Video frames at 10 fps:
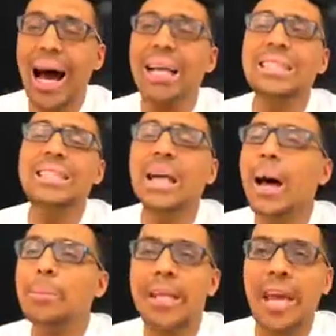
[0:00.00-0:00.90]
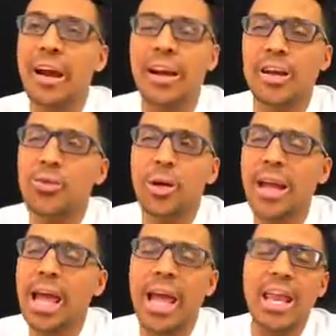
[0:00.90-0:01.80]
I stopped caring
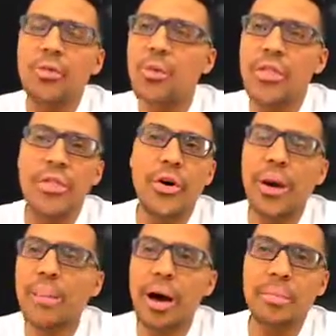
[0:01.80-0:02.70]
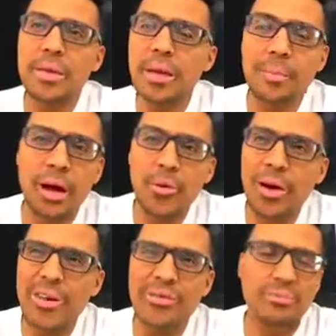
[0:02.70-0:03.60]
what anyone thought about me and my
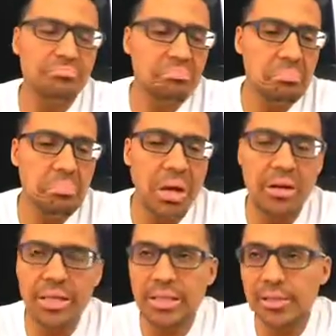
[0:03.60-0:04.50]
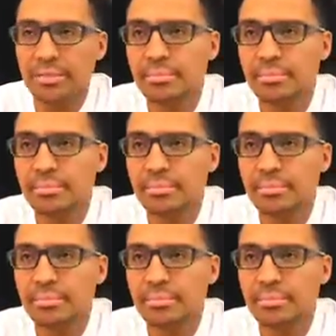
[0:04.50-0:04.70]
wife, period.